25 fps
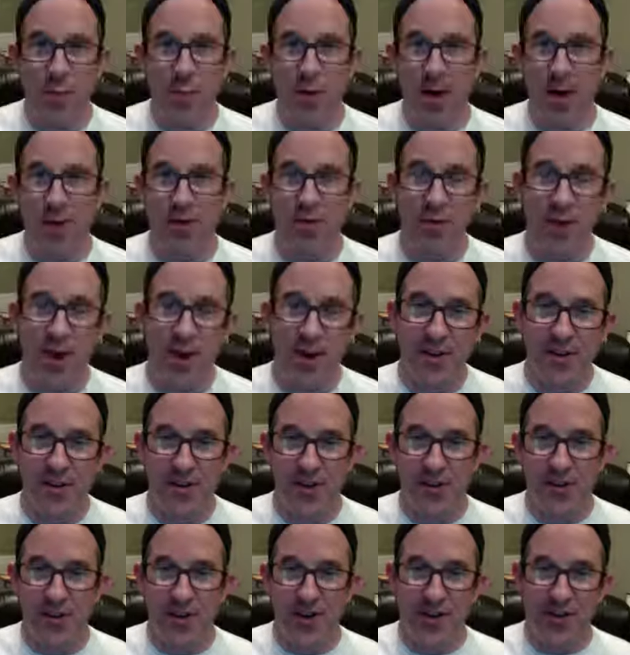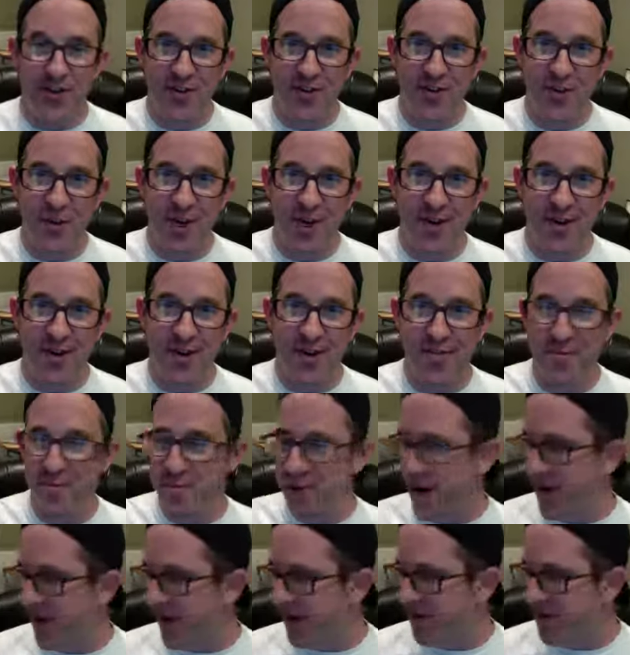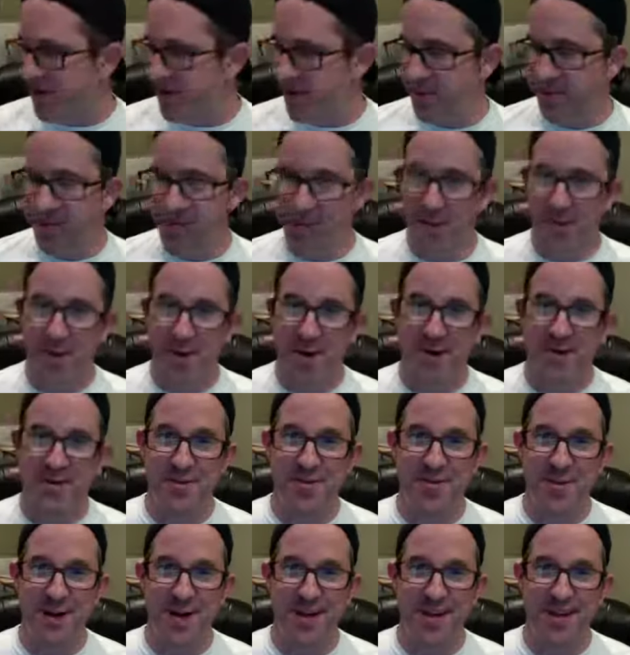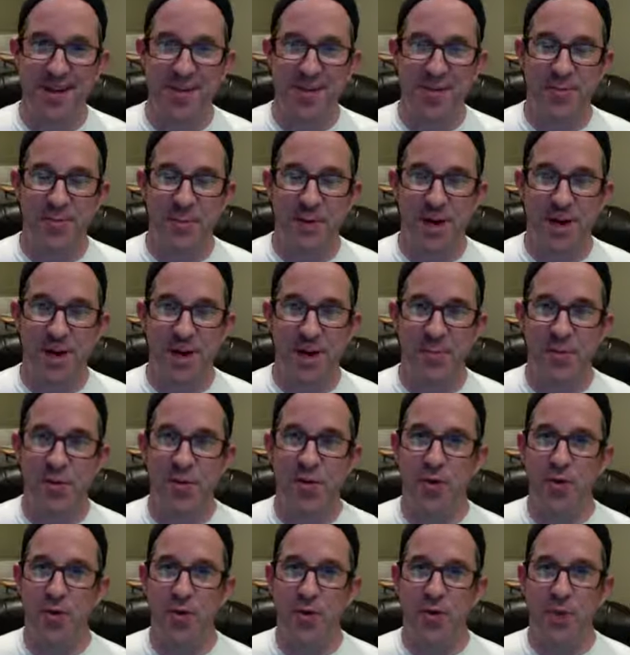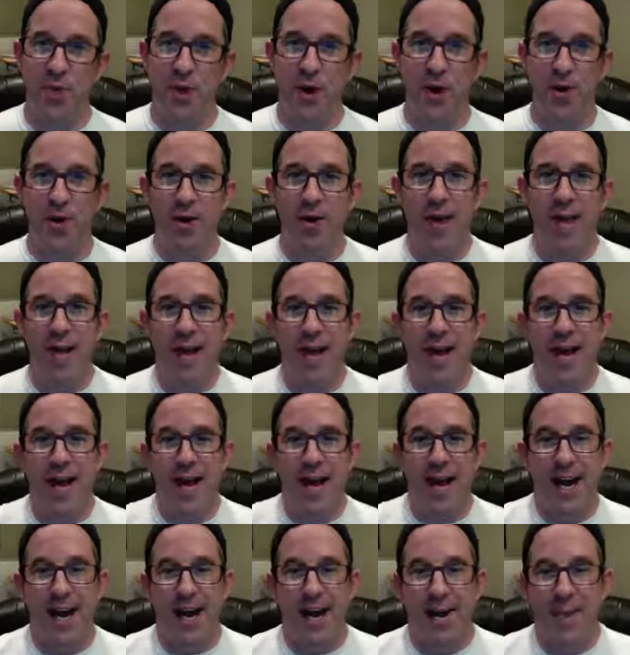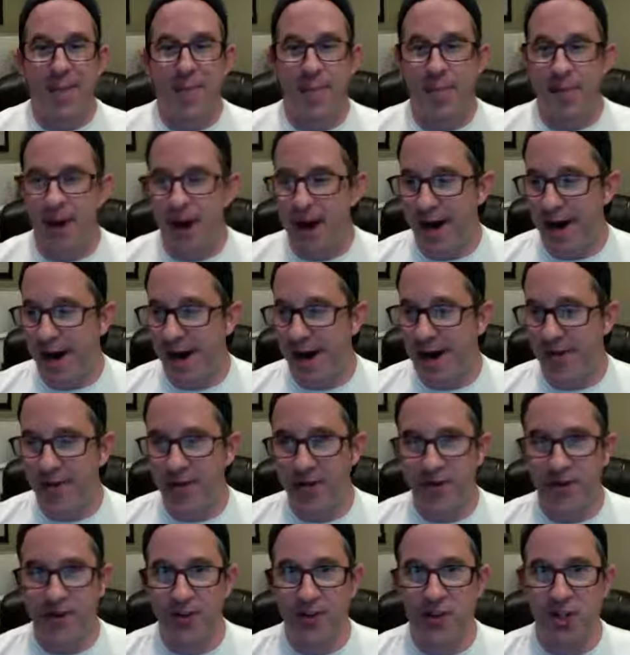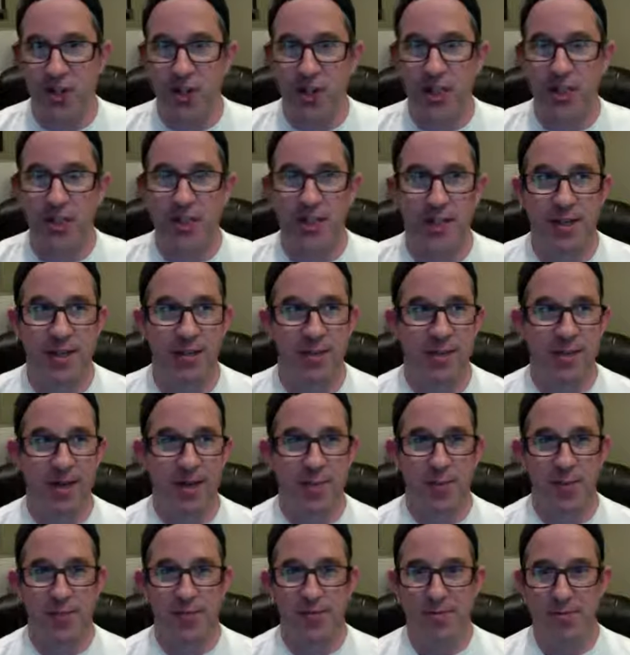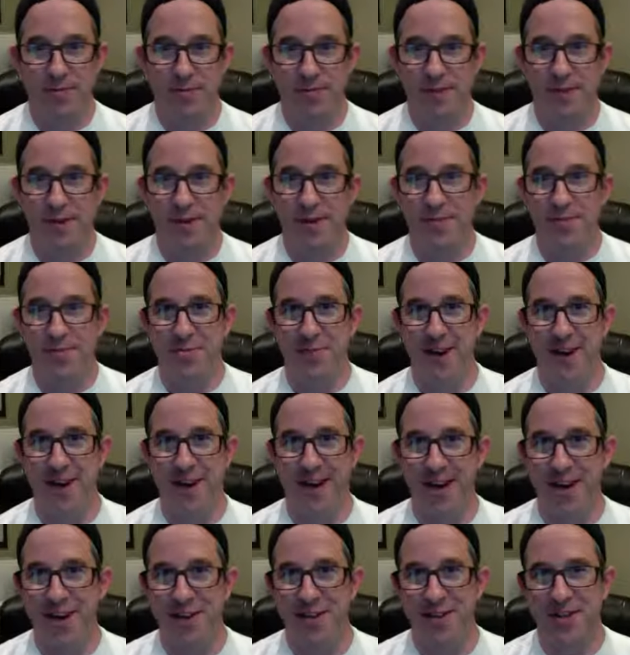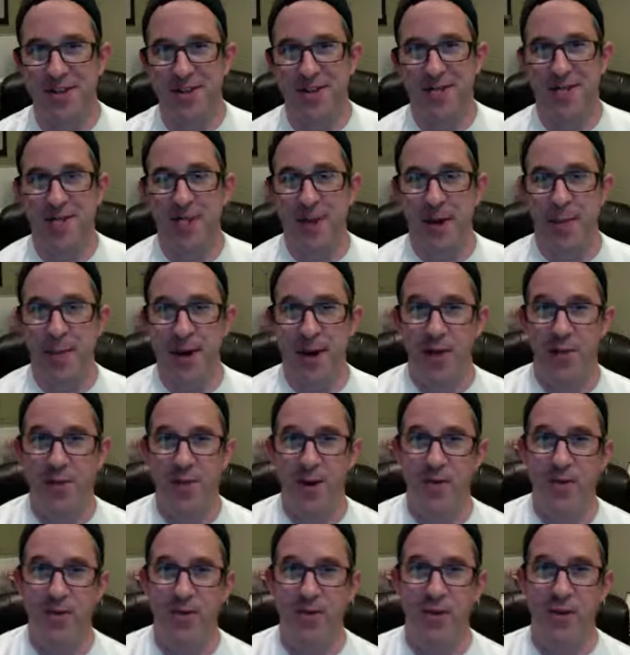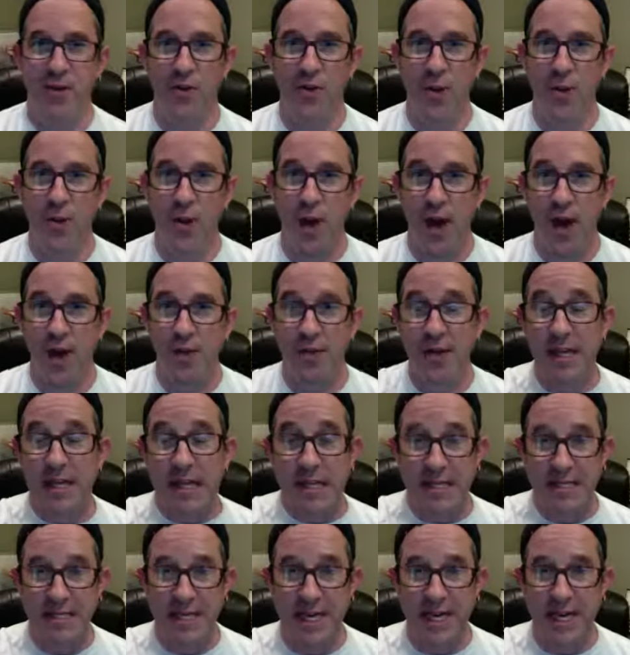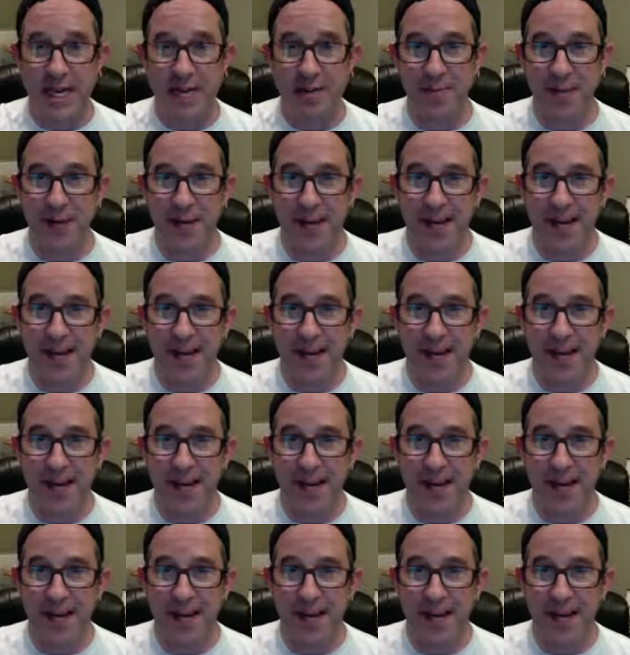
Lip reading: Band directors, it's Dwayne Huff, Band Leadership Seminars, Band Leadership Online. Hope you're doing well. I had this suggestion a couple of years back, actually, by band director to go live at this time